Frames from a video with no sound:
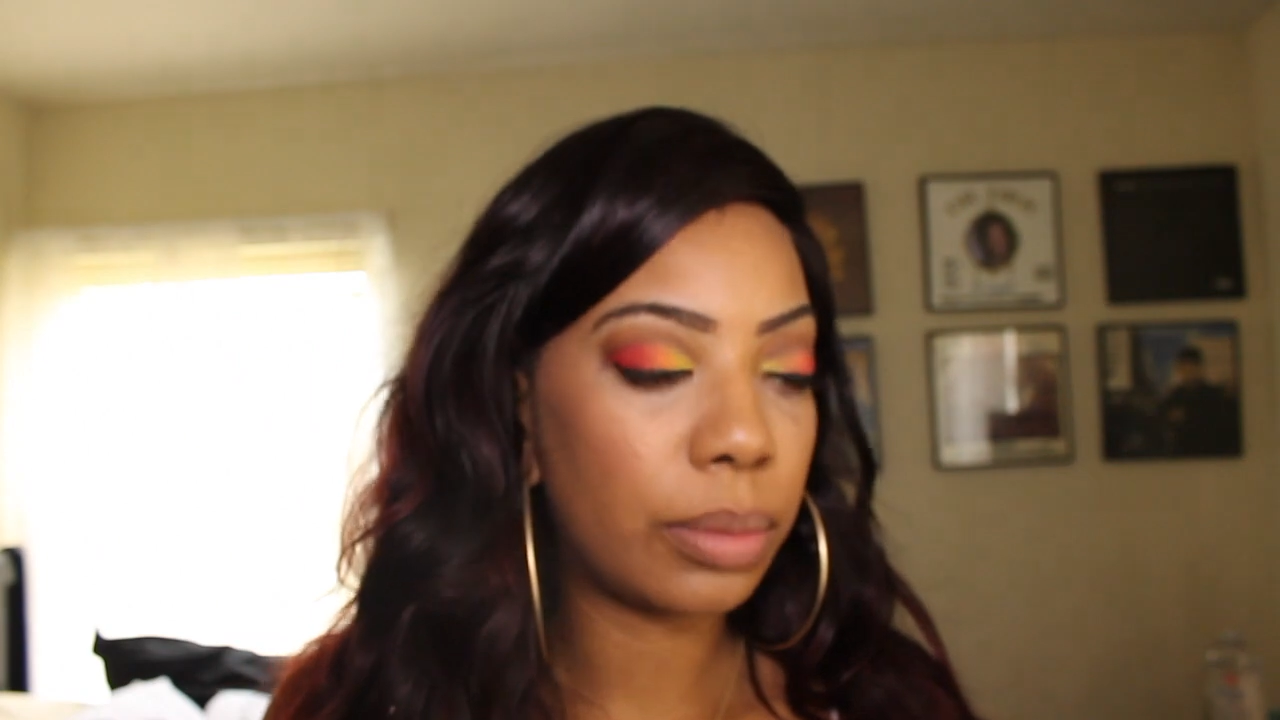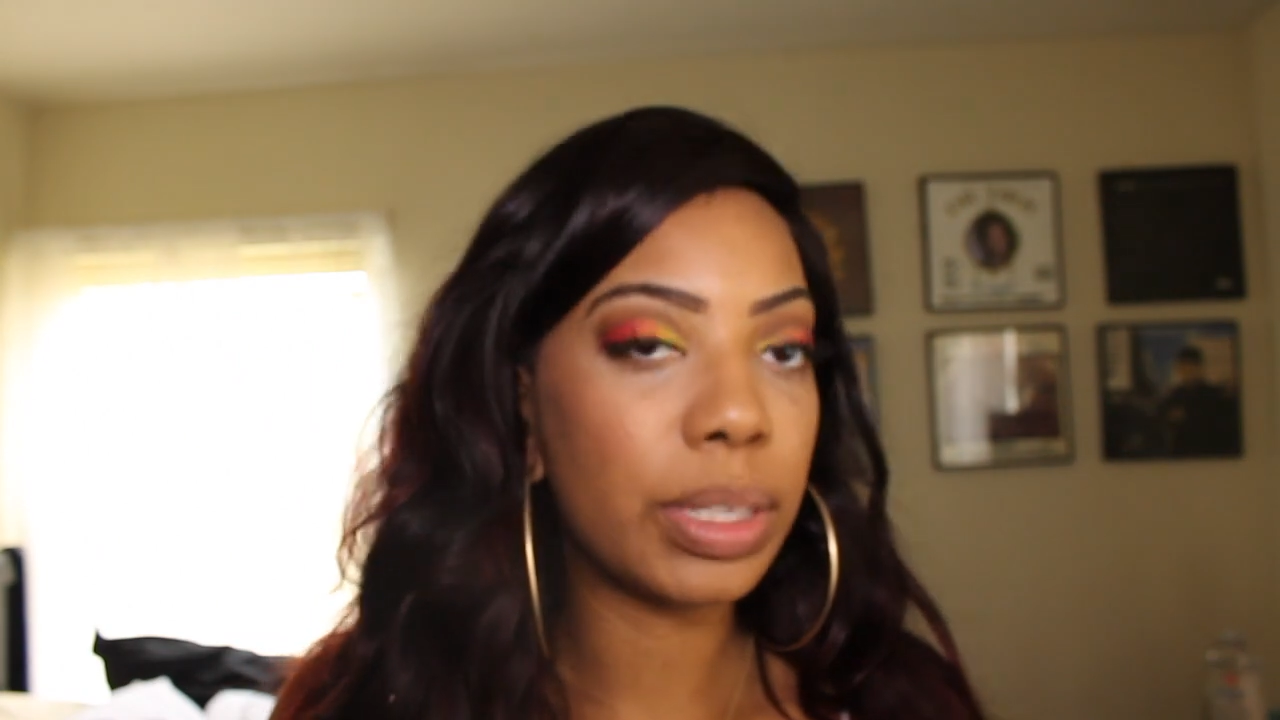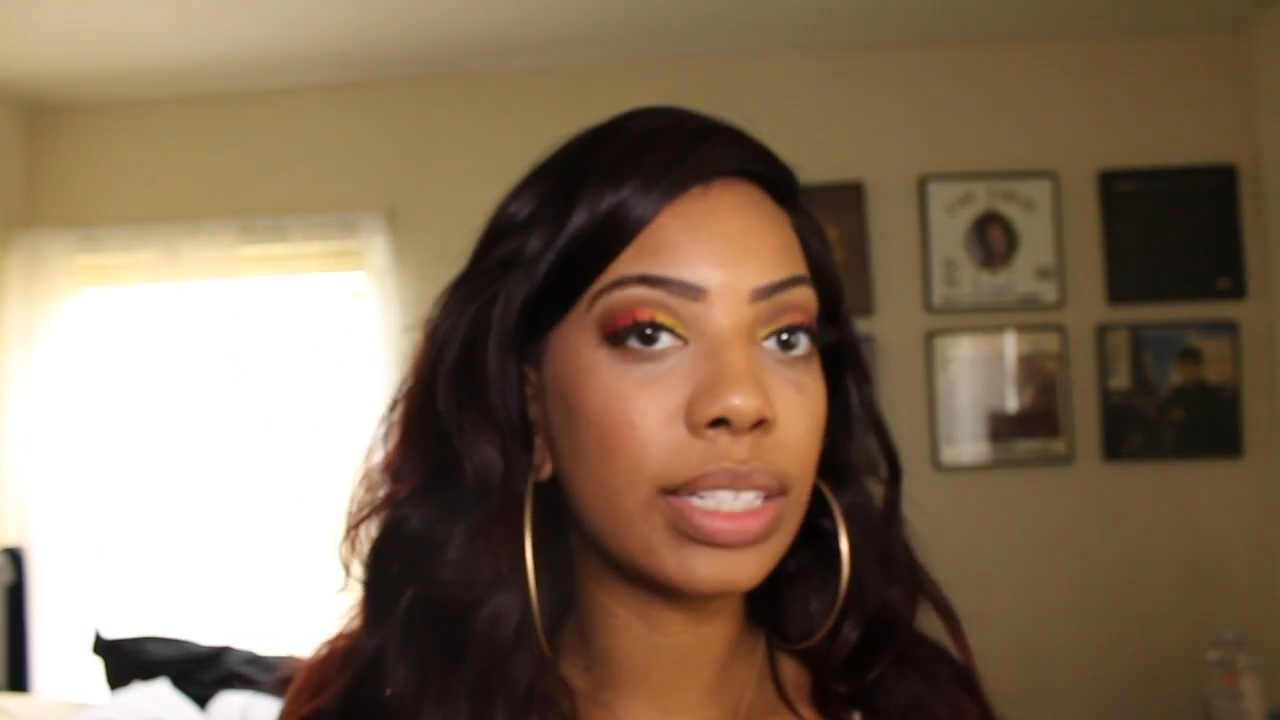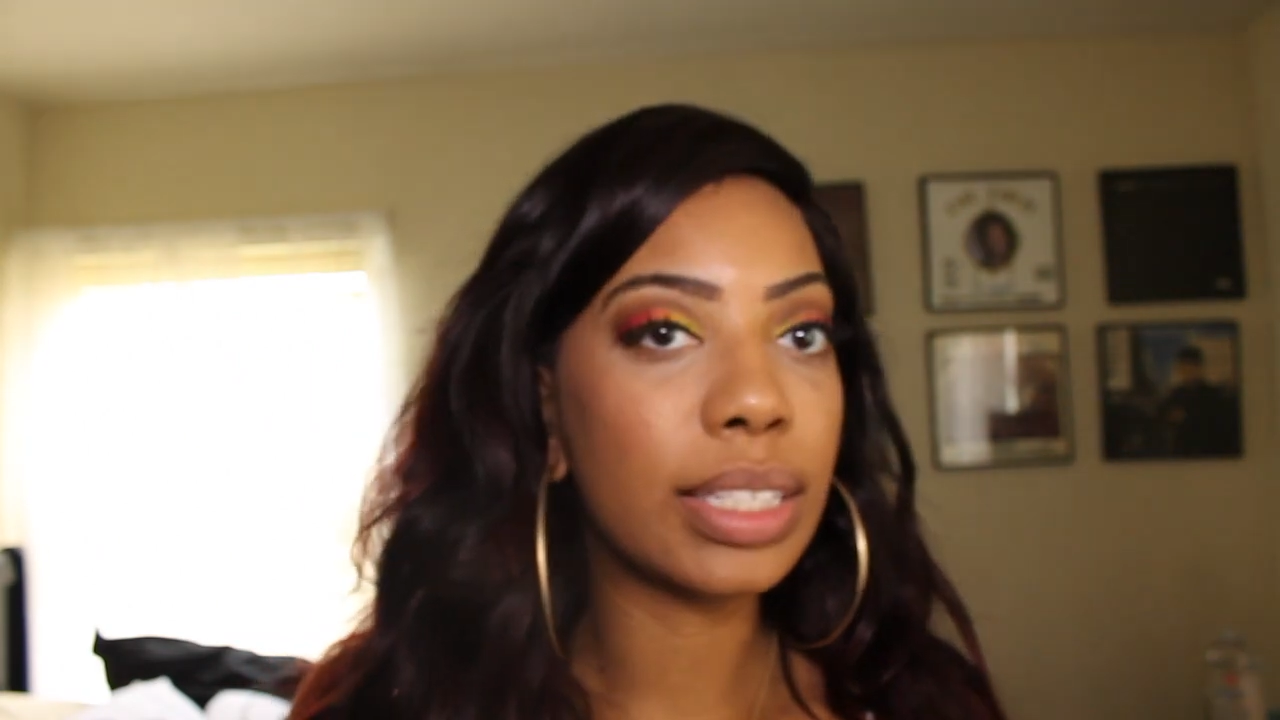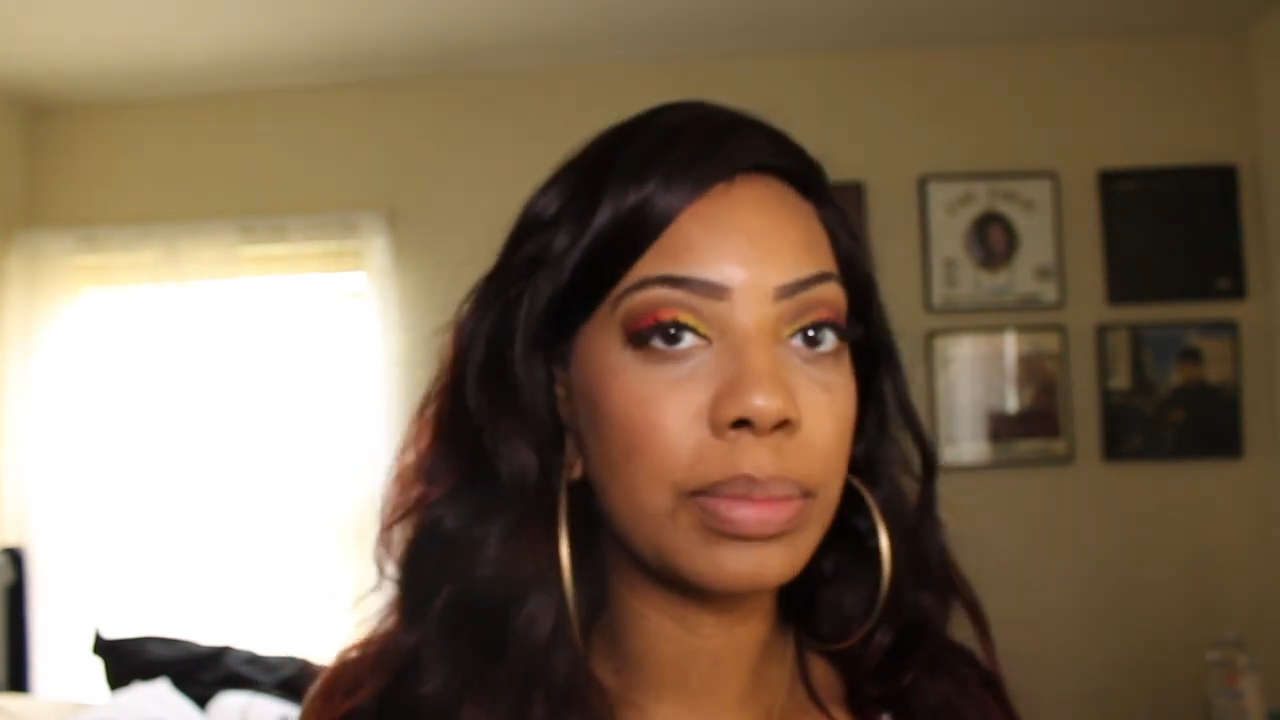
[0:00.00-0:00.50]

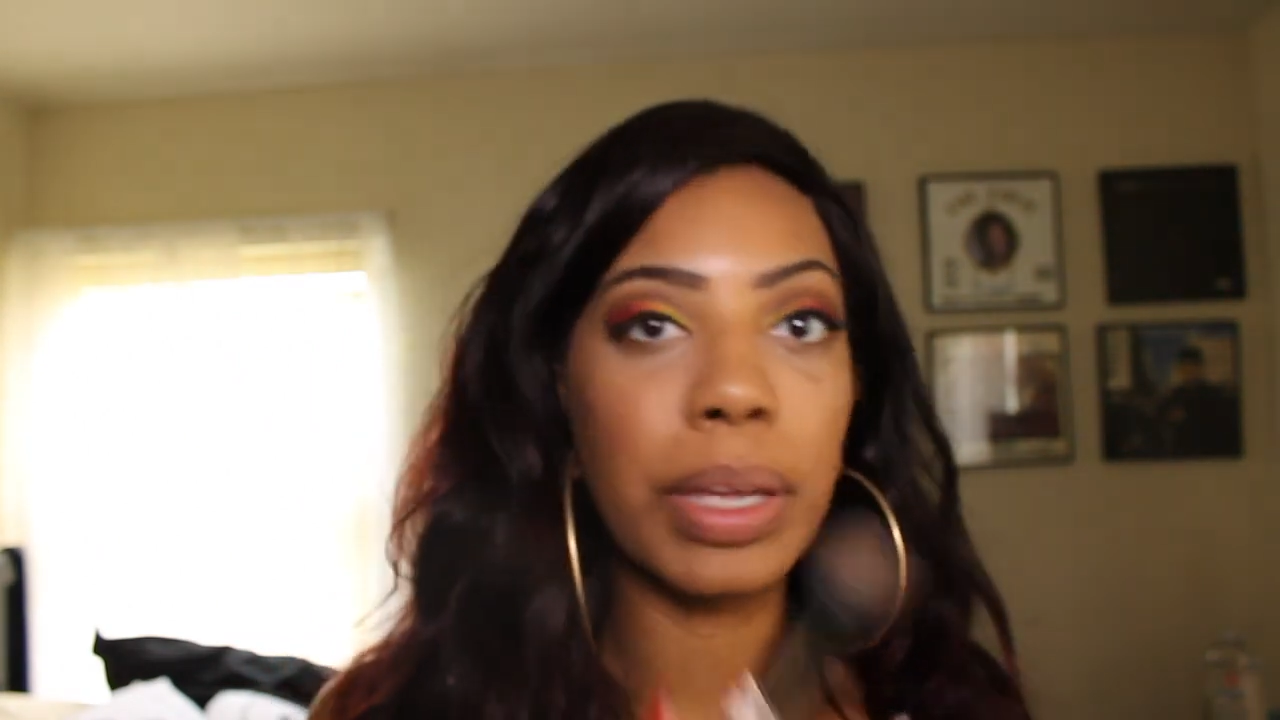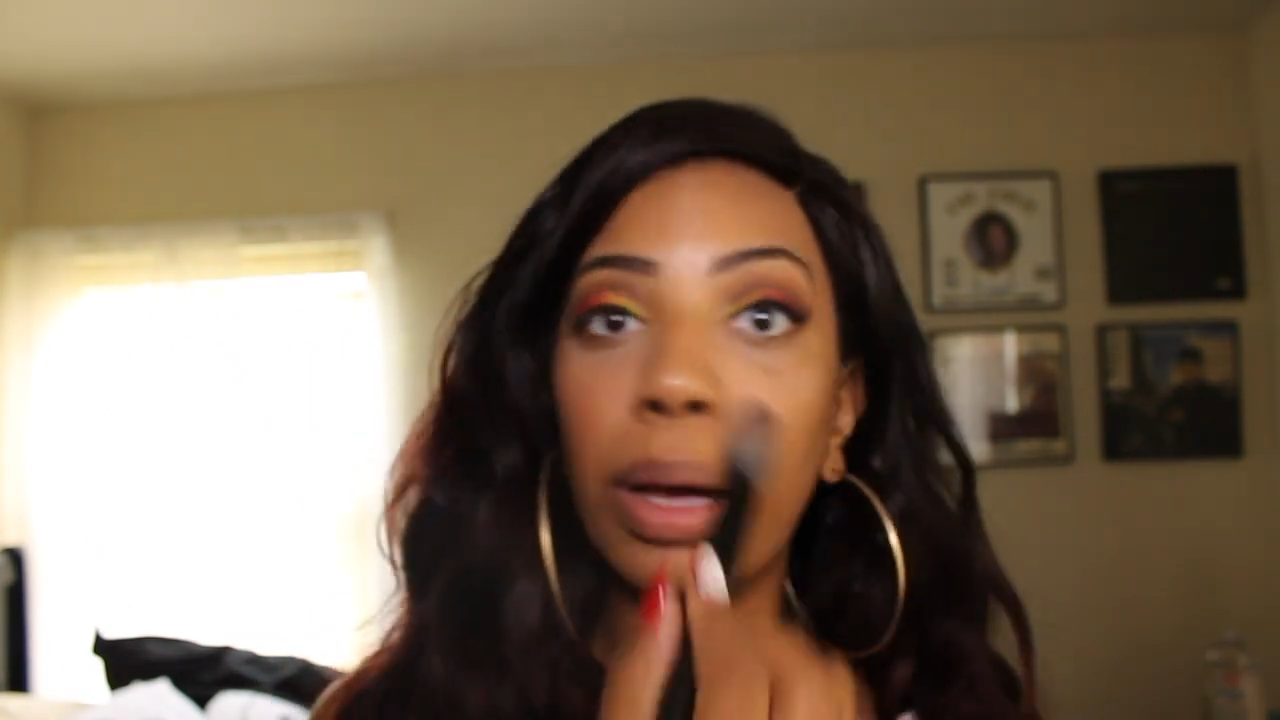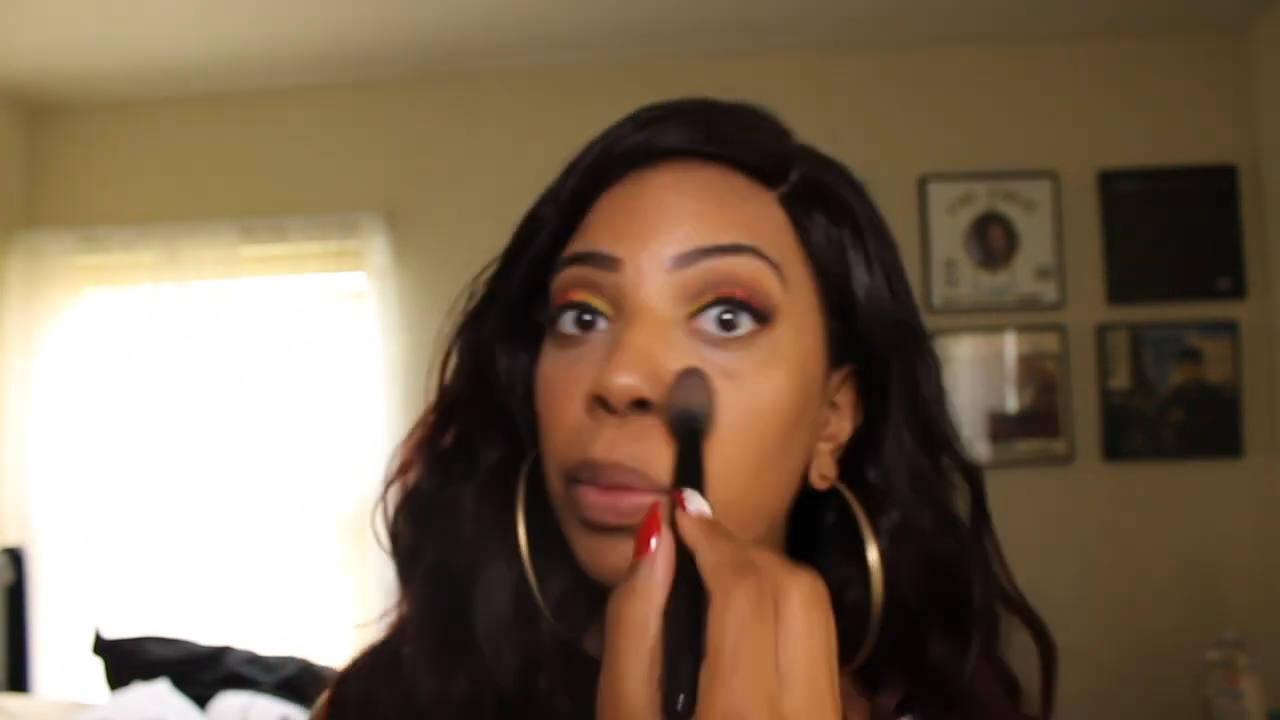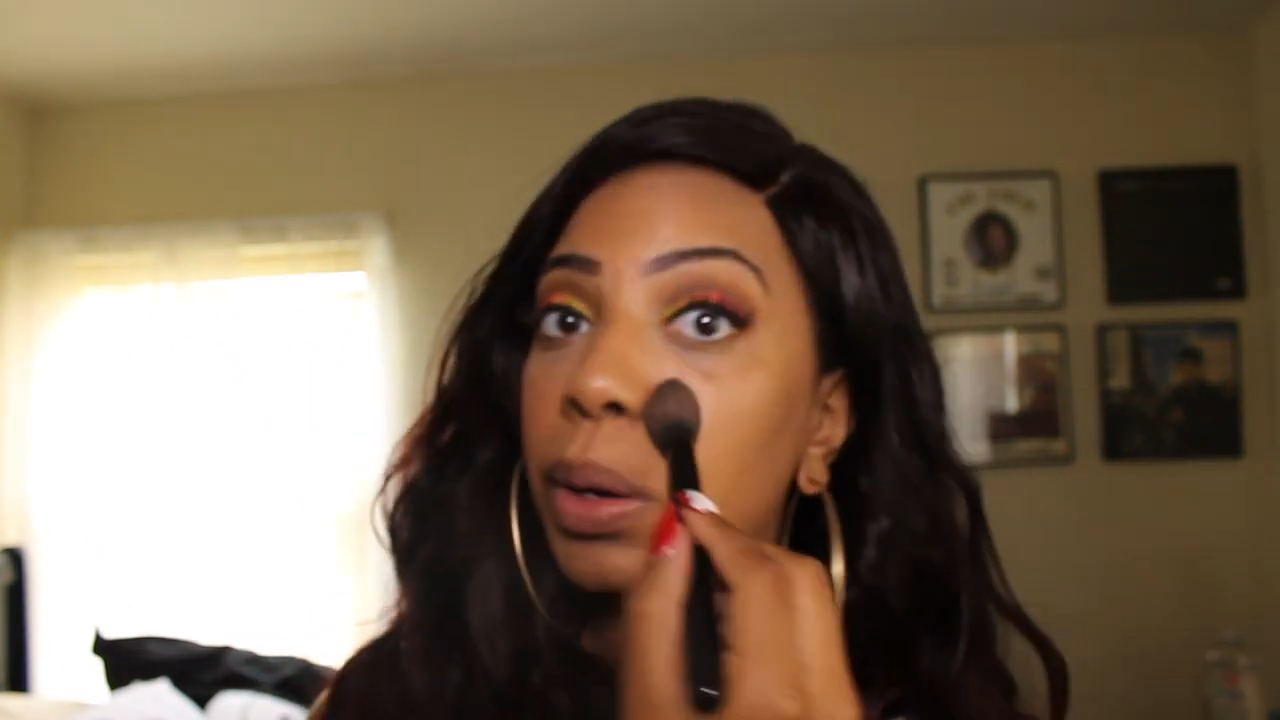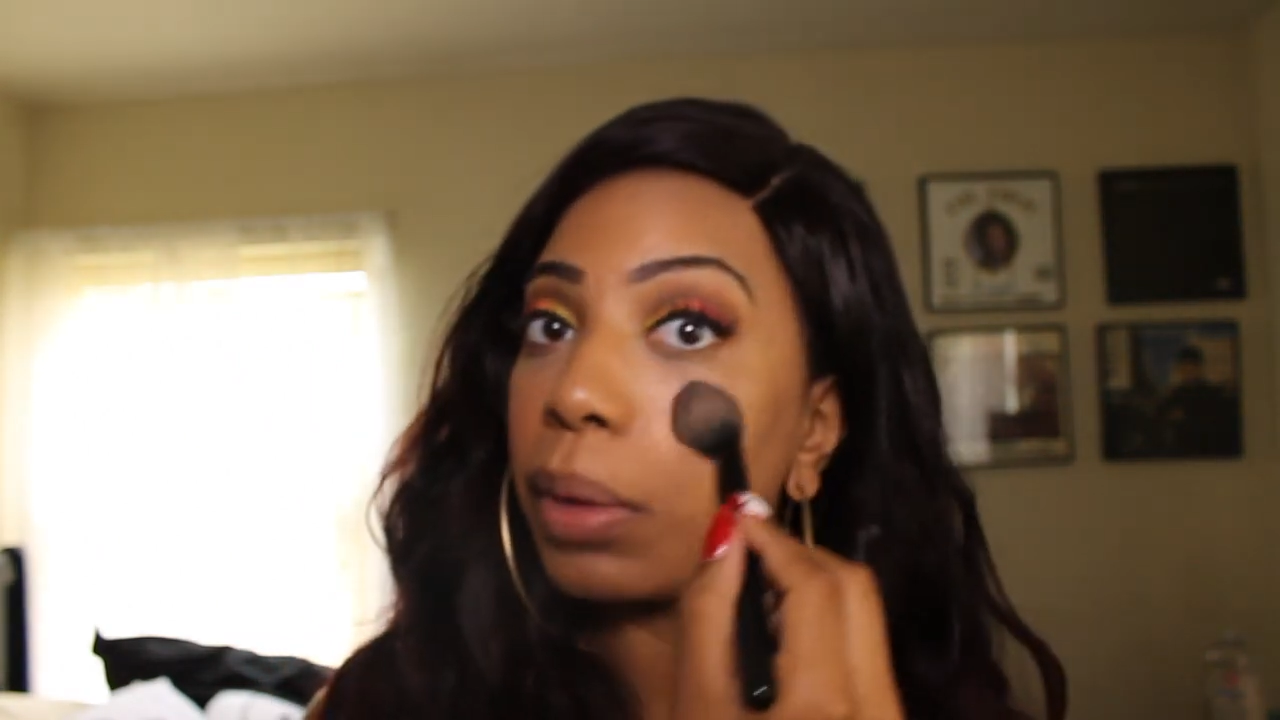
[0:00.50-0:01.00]
This has
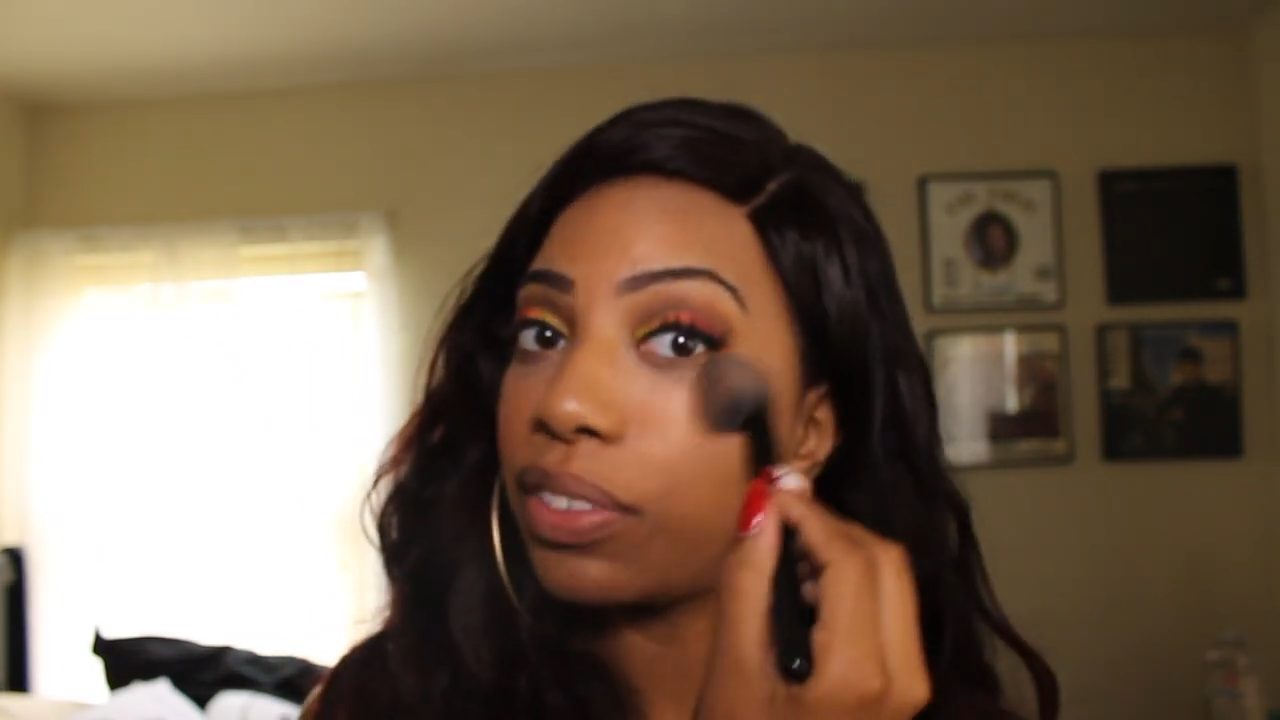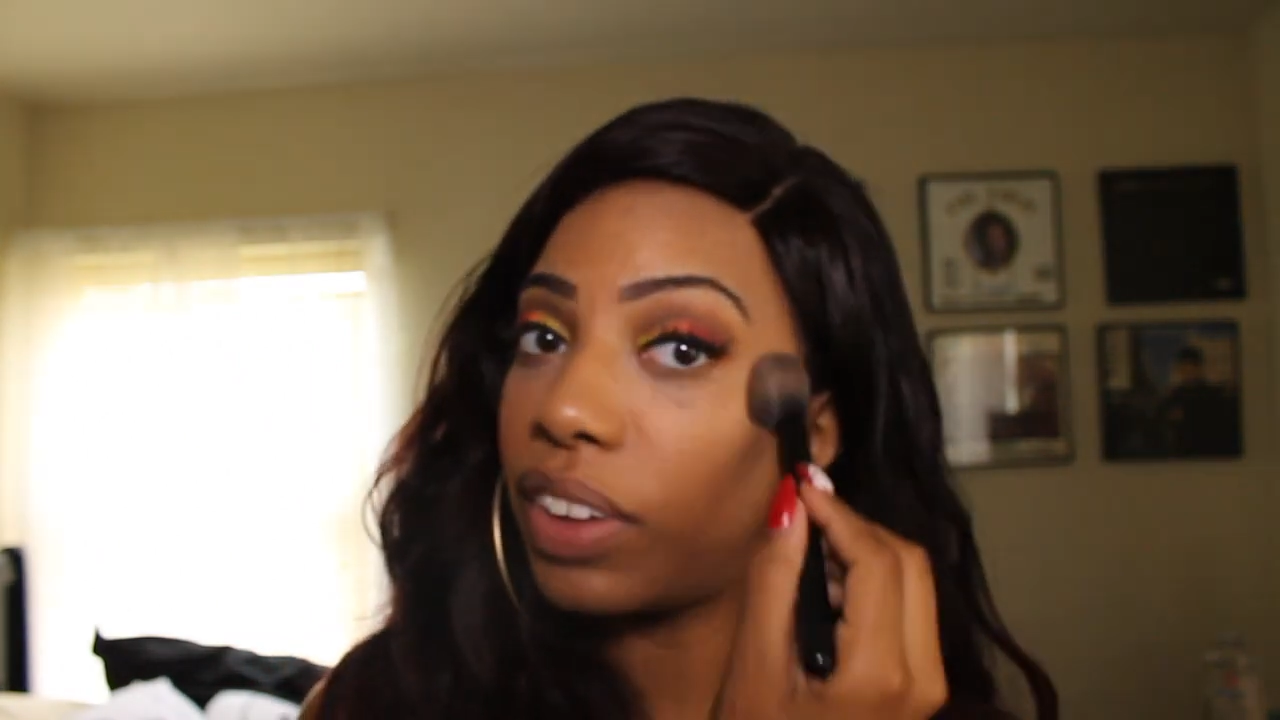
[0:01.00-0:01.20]
become one of my